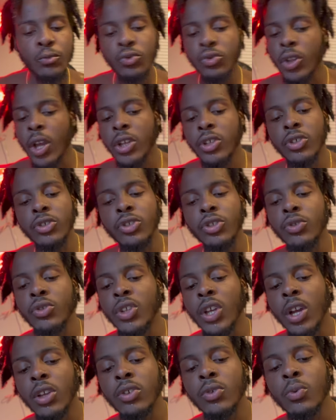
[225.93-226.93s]
Nice and juicy
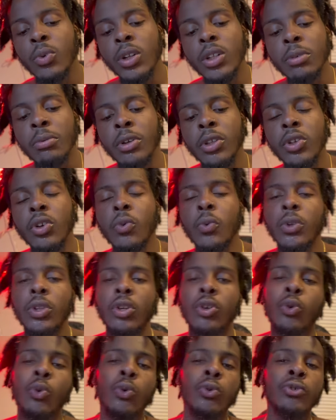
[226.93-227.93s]
how you want it, man. You don't want the
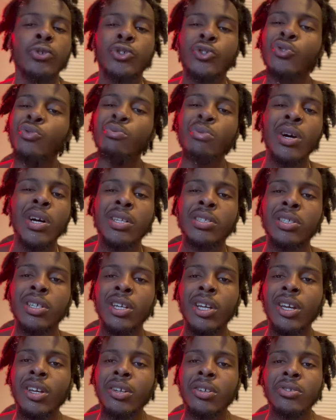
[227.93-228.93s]
corn too much,
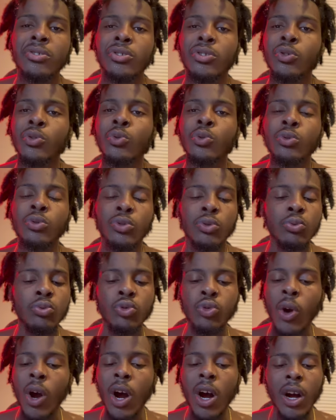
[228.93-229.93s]
too
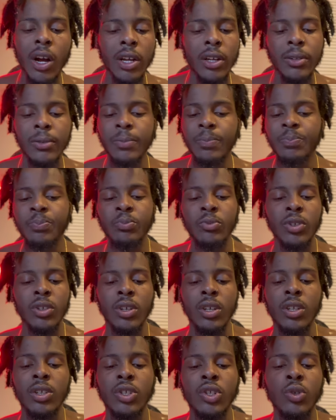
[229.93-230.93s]
dry,
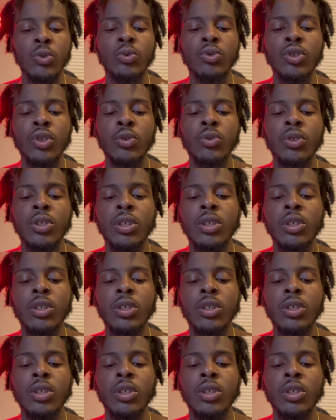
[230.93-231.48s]
and too juicy.